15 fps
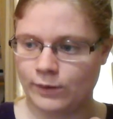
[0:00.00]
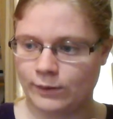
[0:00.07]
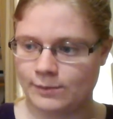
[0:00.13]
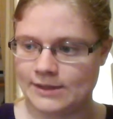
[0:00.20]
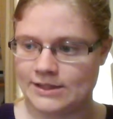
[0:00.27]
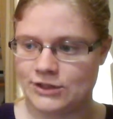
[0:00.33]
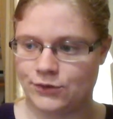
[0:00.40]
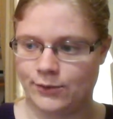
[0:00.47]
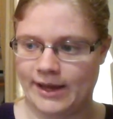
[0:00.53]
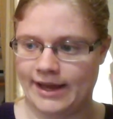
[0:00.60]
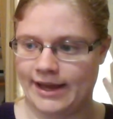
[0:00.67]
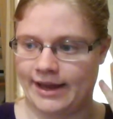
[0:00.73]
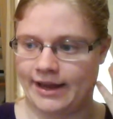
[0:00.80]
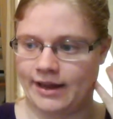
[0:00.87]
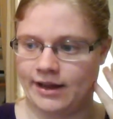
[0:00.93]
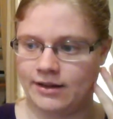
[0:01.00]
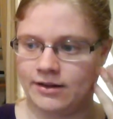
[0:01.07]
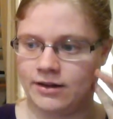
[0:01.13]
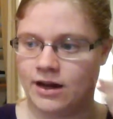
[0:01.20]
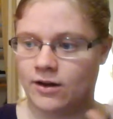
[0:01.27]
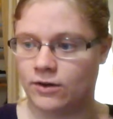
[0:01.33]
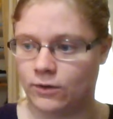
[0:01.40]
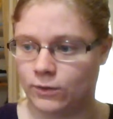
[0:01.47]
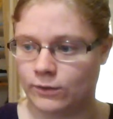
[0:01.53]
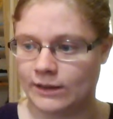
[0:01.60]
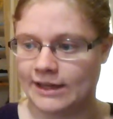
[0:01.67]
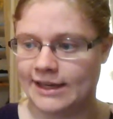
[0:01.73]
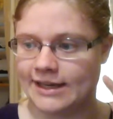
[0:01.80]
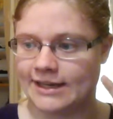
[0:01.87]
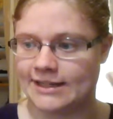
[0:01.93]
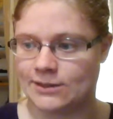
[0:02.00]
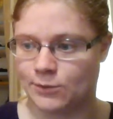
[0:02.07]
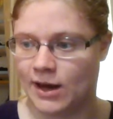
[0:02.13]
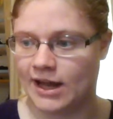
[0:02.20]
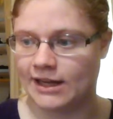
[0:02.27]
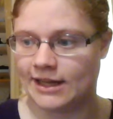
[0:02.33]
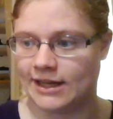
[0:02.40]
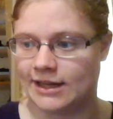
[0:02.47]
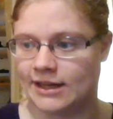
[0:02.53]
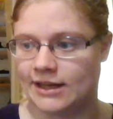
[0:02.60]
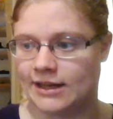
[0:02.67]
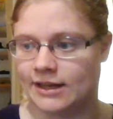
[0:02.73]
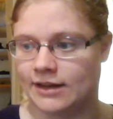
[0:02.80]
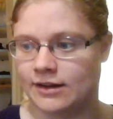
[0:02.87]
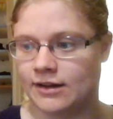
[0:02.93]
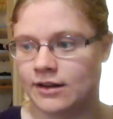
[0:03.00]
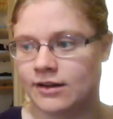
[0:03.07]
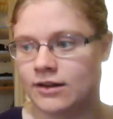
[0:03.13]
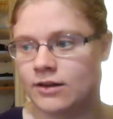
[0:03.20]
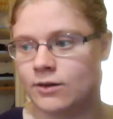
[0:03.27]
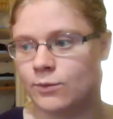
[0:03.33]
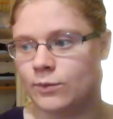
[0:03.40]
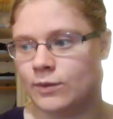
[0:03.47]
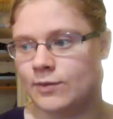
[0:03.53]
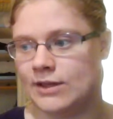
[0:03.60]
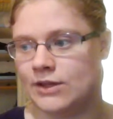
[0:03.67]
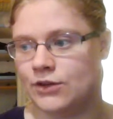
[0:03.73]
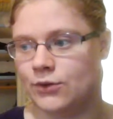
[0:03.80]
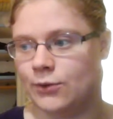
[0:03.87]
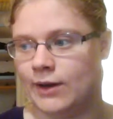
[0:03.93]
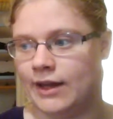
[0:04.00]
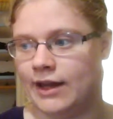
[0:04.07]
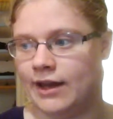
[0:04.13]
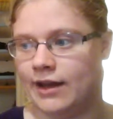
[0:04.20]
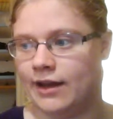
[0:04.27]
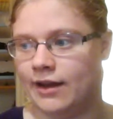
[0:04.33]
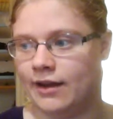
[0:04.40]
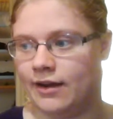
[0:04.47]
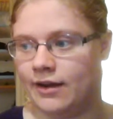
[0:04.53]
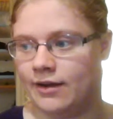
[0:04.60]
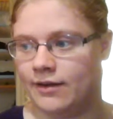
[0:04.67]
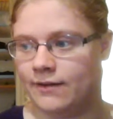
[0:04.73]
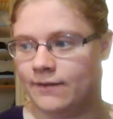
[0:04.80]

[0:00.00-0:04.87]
be doing Holi, Diwali, we'll be doing